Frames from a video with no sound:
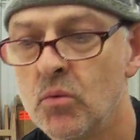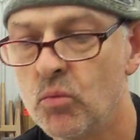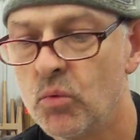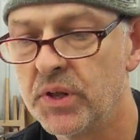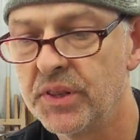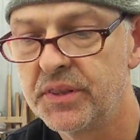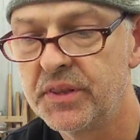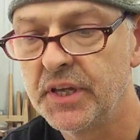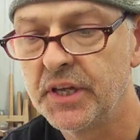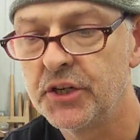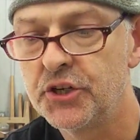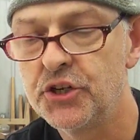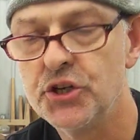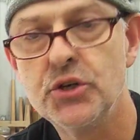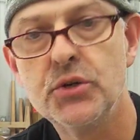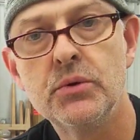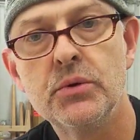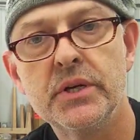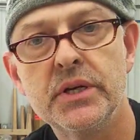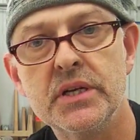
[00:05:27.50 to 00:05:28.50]
One thing
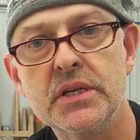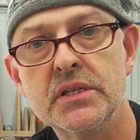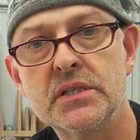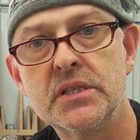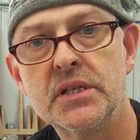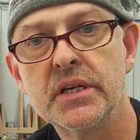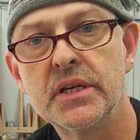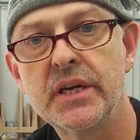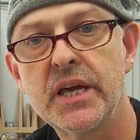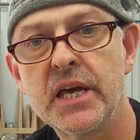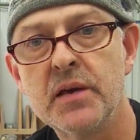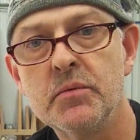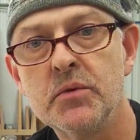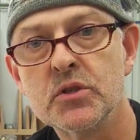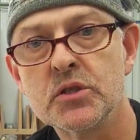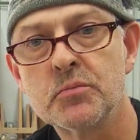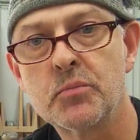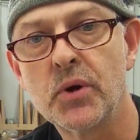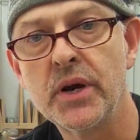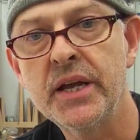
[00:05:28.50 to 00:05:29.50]
too is the
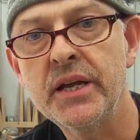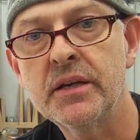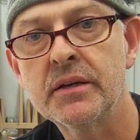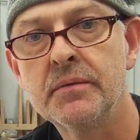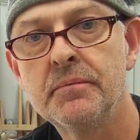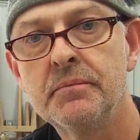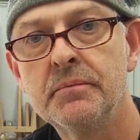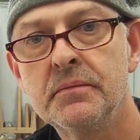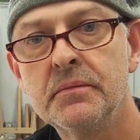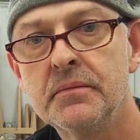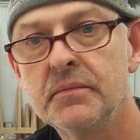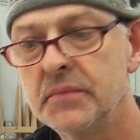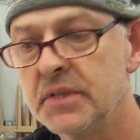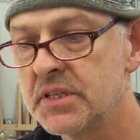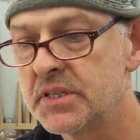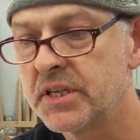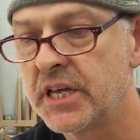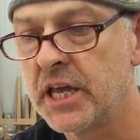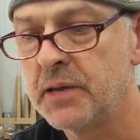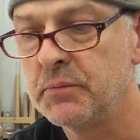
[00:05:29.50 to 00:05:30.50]
cables break.
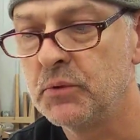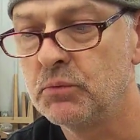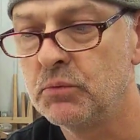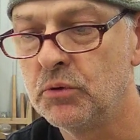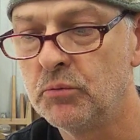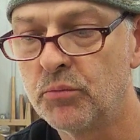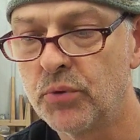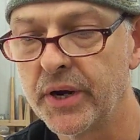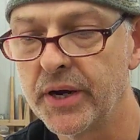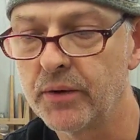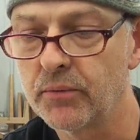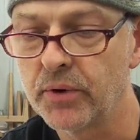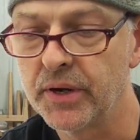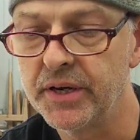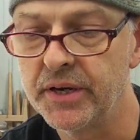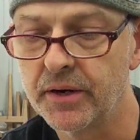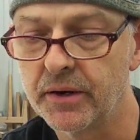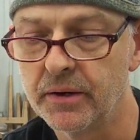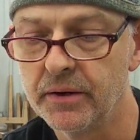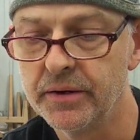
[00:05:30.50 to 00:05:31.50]
This cable will break
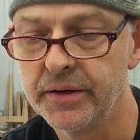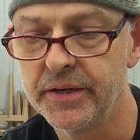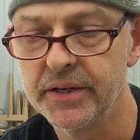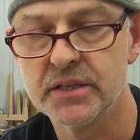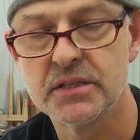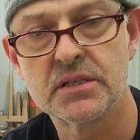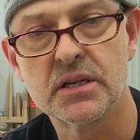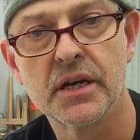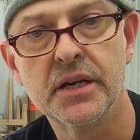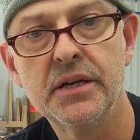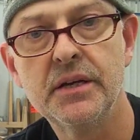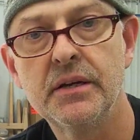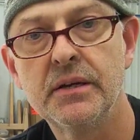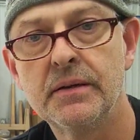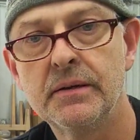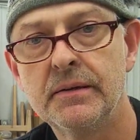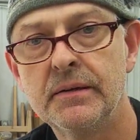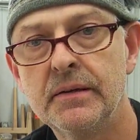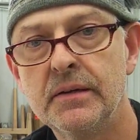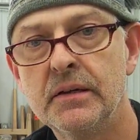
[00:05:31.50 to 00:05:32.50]
right here inside.
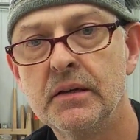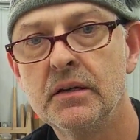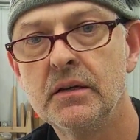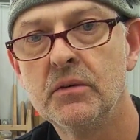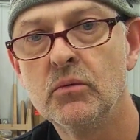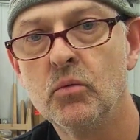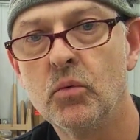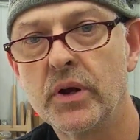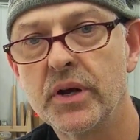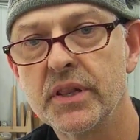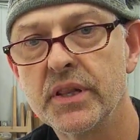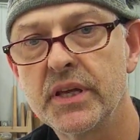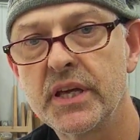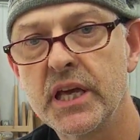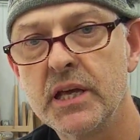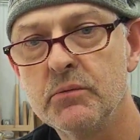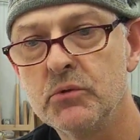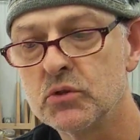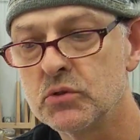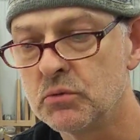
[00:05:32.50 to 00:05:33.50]
One of the
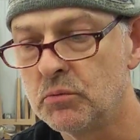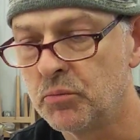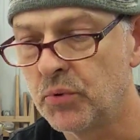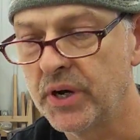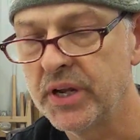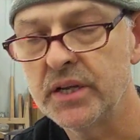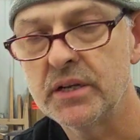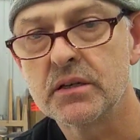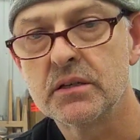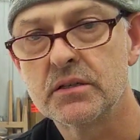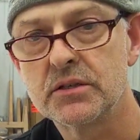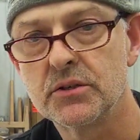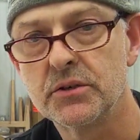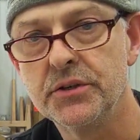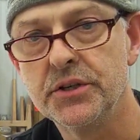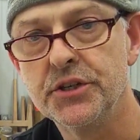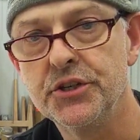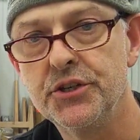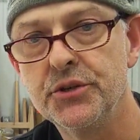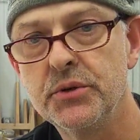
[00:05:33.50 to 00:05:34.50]
cables will break, so
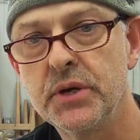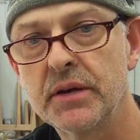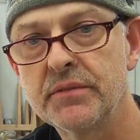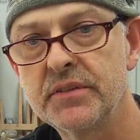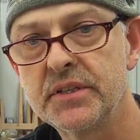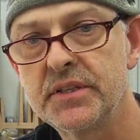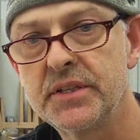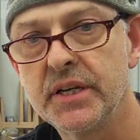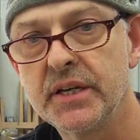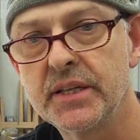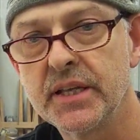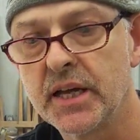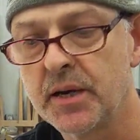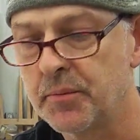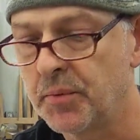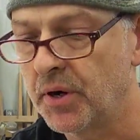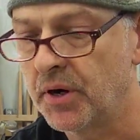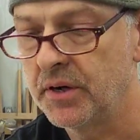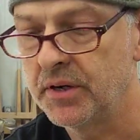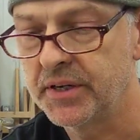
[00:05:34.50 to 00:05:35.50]
you do have to take that
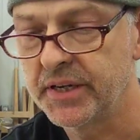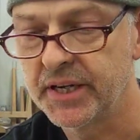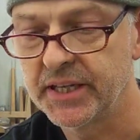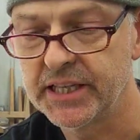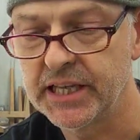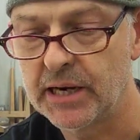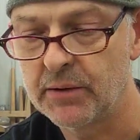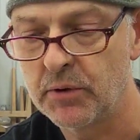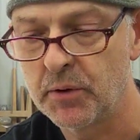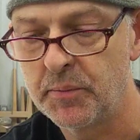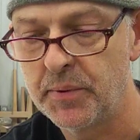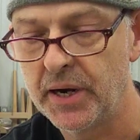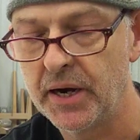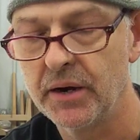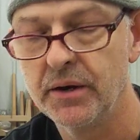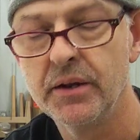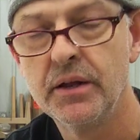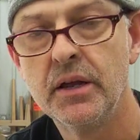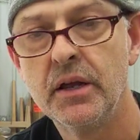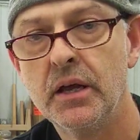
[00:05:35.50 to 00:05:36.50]
apart to get that
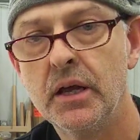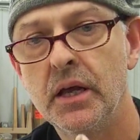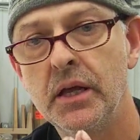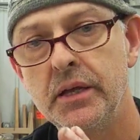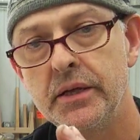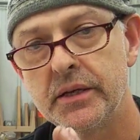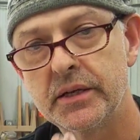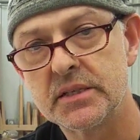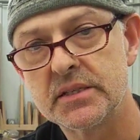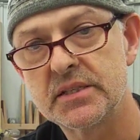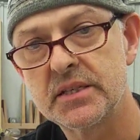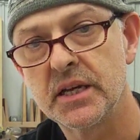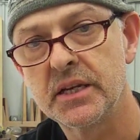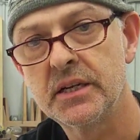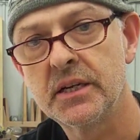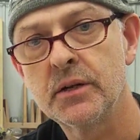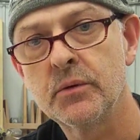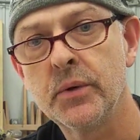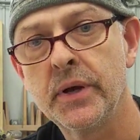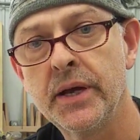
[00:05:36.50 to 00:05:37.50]
repaired. You can
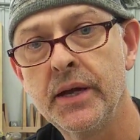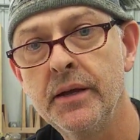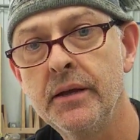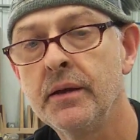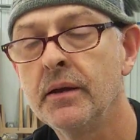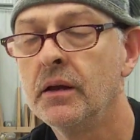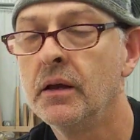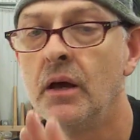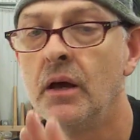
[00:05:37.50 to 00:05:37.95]
send it away.